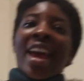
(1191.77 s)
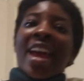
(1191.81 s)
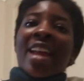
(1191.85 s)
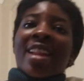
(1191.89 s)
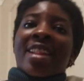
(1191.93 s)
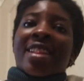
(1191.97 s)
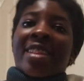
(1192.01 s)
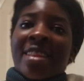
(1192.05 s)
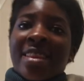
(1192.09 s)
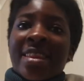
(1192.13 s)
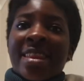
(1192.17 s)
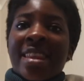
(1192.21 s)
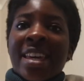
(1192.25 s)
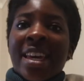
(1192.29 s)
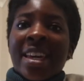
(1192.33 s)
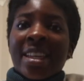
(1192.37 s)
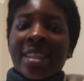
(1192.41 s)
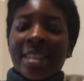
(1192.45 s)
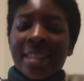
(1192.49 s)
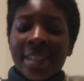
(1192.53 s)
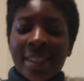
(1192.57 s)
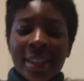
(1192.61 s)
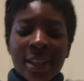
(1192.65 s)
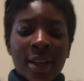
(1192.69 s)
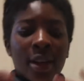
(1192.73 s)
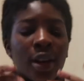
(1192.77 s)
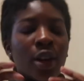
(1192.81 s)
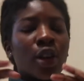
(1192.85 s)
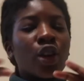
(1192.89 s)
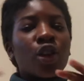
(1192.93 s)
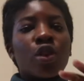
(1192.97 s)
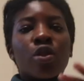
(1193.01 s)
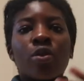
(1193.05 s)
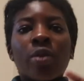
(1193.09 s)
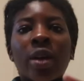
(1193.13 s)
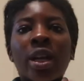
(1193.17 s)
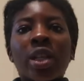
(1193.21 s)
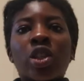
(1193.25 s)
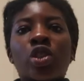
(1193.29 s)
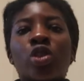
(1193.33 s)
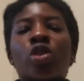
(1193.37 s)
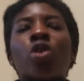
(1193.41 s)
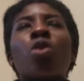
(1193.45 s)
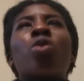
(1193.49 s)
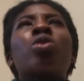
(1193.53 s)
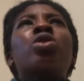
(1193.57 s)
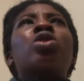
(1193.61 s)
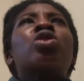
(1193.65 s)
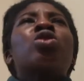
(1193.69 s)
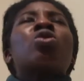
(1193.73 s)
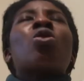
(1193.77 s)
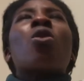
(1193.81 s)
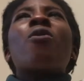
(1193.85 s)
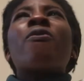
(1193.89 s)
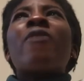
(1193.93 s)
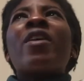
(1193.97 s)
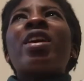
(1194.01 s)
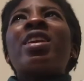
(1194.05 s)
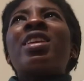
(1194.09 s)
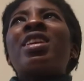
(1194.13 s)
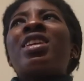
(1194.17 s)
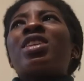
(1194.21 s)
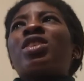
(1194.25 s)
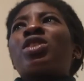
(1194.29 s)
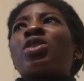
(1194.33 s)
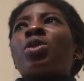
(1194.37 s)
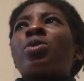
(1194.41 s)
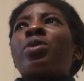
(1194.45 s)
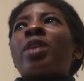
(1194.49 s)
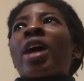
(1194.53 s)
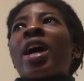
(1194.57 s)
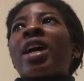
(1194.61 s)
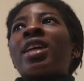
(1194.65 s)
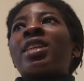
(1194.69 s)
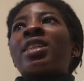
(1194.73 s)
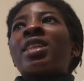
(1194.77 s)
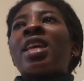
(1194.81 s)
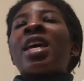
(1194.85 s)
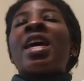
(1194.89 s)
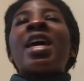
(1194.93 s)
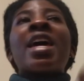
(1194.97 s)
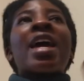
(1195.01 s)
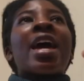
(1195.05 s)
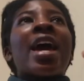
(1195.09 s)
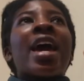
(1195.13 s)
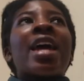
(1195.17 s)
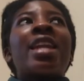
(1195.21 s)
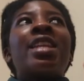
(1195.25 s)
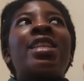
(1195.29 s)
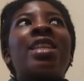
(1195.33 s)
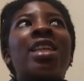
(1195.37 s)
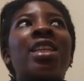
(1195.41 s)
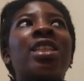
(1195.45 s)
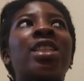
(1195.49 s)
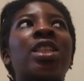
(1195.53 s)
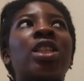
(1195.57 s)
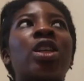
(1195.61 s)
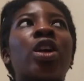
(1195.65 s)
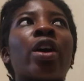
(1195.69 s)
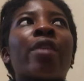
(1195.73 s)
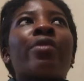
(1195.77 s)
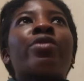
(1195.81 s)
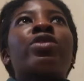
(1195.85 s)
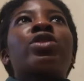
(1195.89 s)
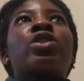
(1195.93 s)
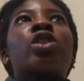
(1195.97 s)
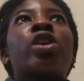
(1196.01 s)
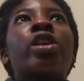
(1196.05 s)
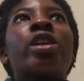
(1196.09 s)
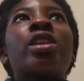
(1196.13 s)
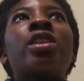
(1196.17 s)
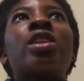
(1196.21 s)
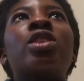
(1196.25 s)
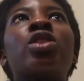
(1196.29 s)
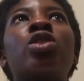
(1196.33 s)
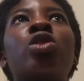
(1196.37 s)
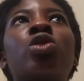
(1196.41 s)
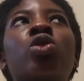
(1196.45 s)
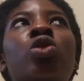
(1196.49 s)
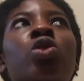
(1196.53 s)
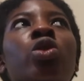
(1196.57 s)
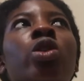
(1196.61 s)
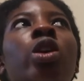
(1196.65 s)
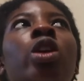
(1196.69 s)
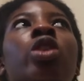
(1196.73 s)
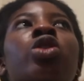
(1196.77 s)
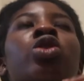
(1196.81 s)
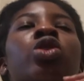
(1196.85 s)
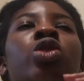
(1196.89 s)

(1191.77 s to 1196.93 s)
and this. Great show, so funny, so nice. And this year I've started this new show called